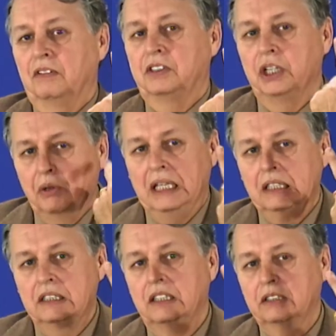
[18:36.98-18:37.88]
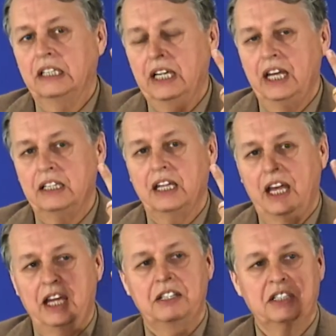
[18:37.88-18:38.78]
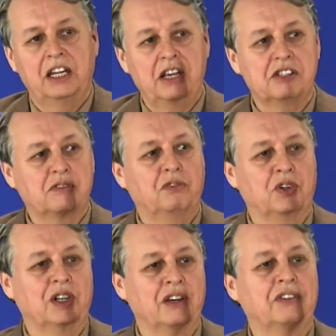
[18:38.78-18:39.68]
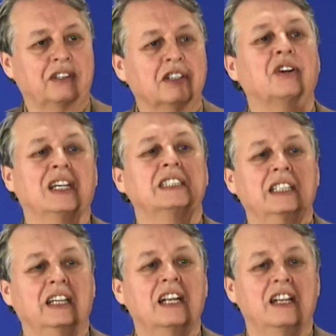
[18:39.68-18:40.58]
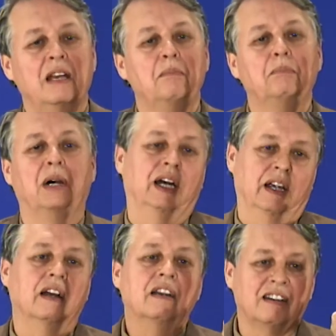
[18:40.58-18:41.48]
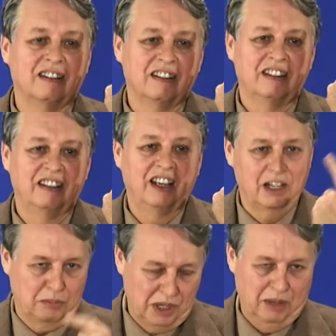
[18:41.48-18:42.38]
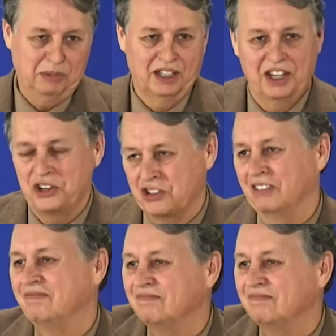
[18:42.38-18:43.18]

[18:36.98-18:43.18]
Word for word: to inculcate a taste for authority and empire in a population.